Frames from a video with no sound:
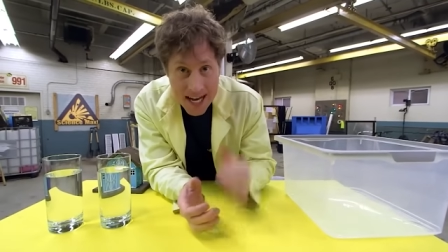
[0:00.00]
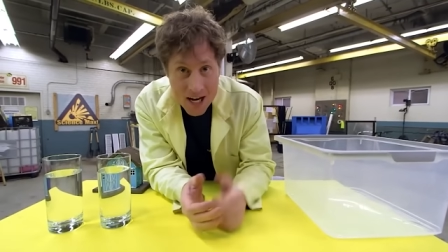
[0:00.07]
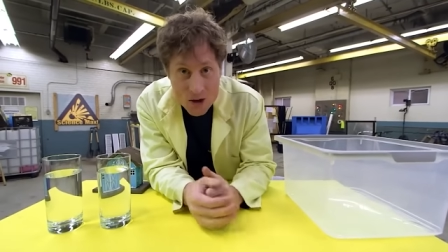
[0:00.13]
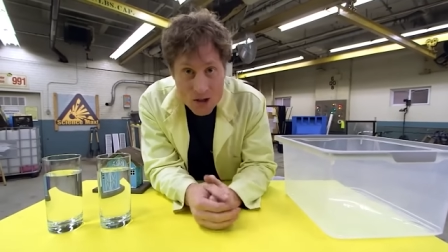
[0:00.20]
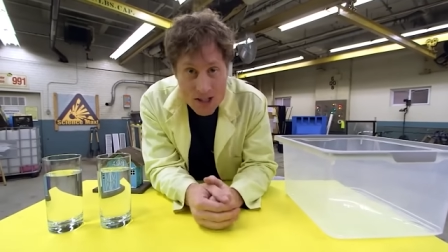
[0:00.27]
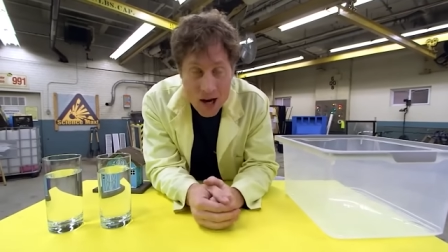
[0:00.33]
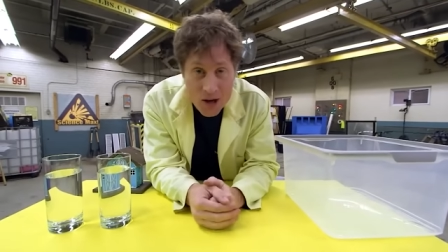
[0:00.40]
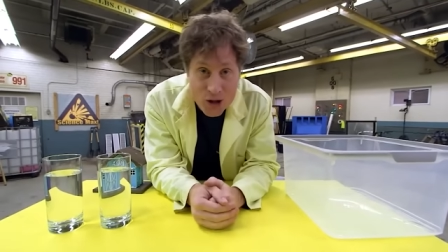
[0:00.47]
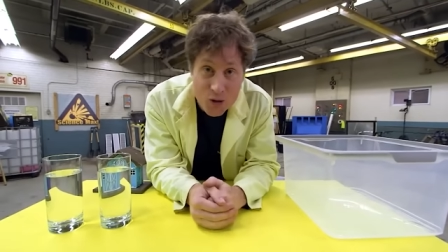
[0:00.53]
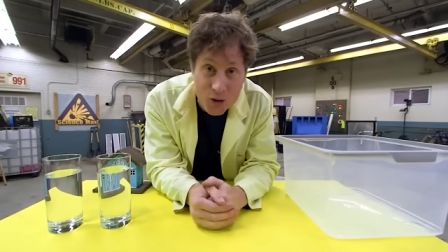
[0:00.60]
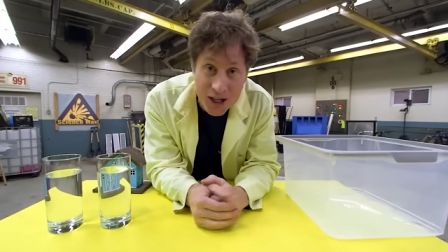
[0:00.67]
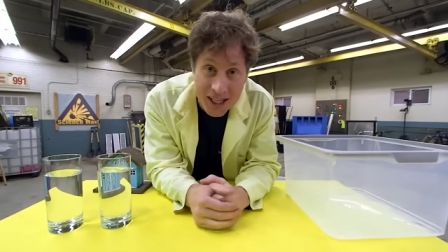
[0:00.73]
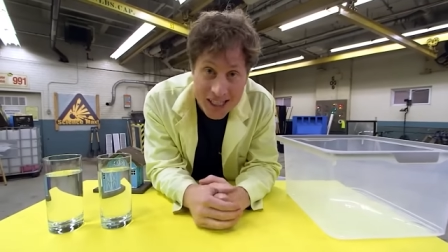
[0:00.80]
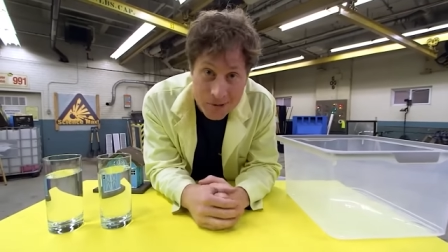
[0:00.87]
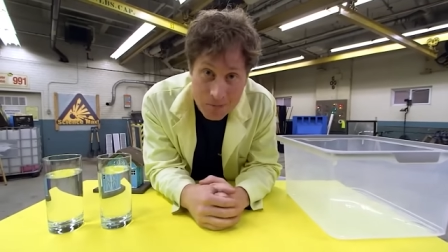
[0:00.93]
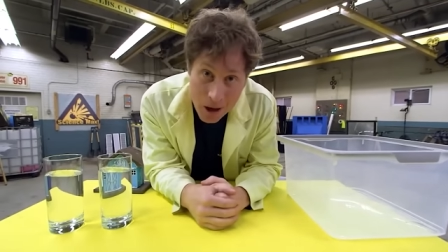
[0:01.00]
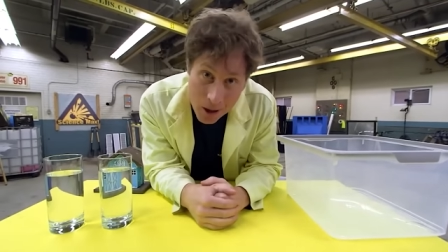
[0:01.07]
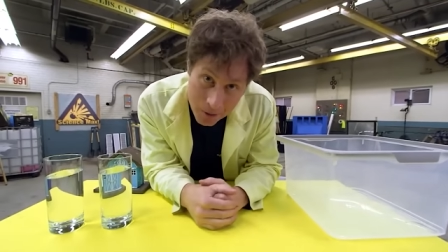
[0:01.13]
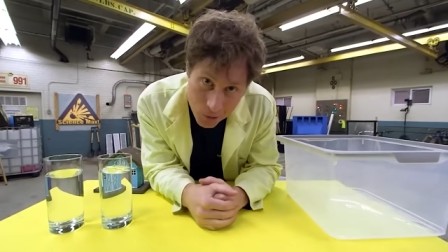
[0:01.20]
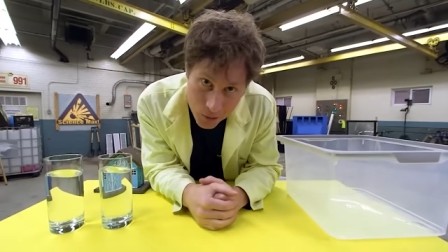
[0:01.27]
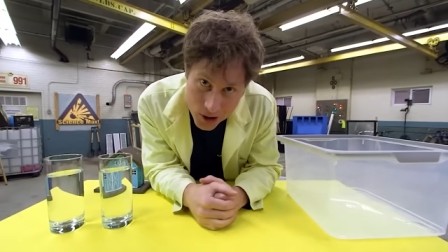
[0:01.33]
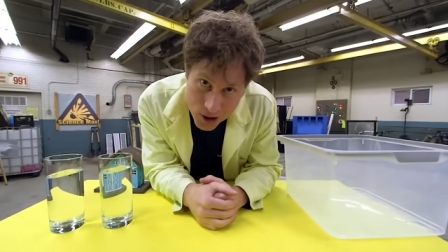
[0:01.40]
Here's how you can
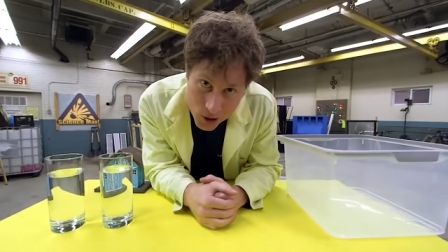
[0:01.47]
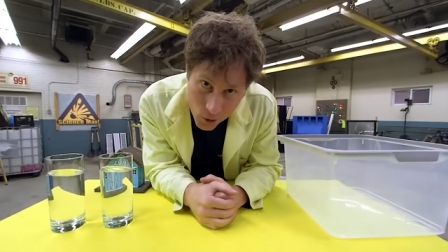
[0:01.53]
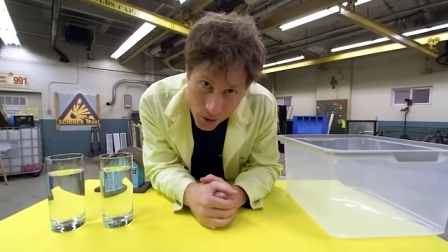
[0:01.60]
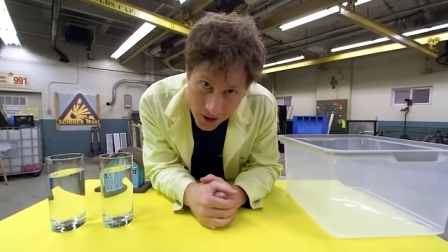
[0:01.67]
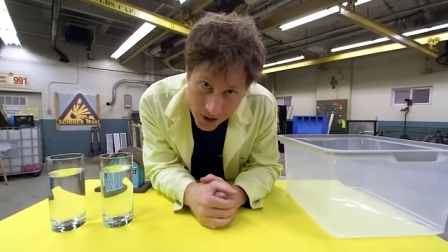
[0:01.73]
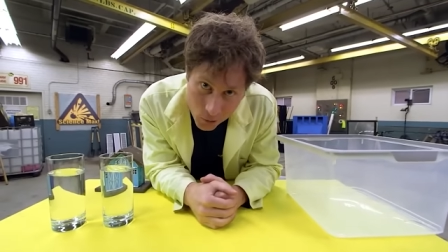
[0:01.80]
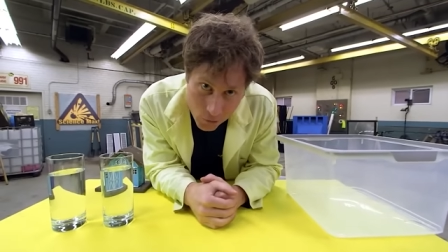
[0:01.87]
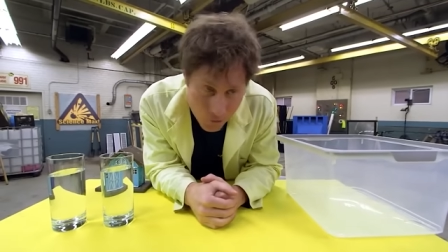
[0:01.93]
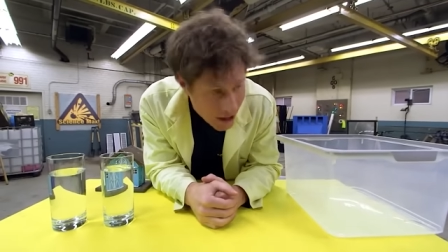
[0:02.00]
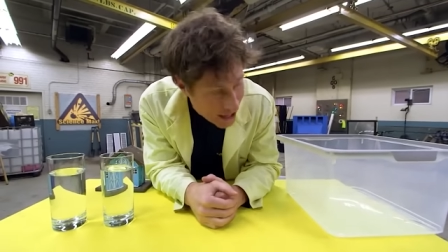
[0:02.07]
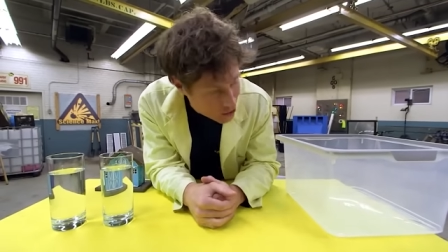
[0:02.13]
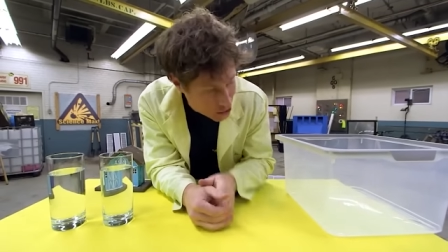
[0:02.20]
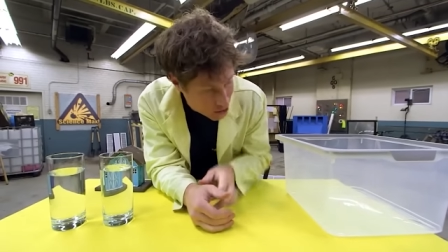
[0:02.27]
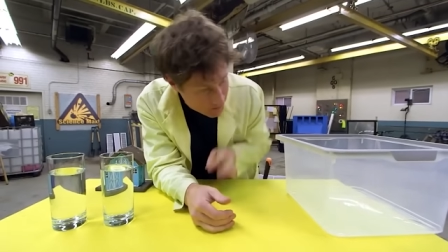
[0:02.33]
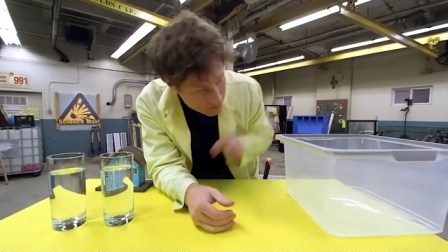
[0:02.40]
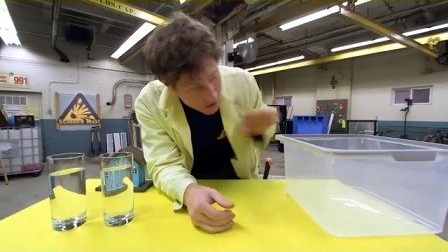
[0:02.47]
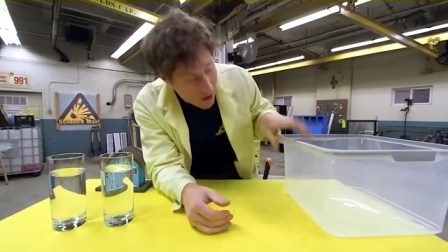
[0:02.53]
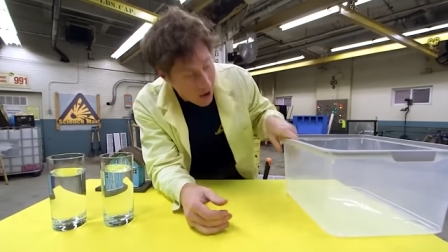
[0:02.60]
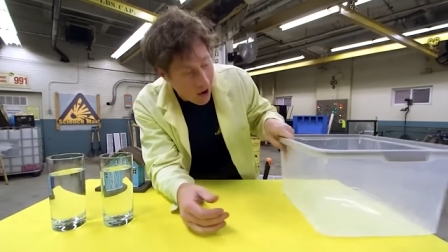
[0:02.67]
experiment with soil liquefaction.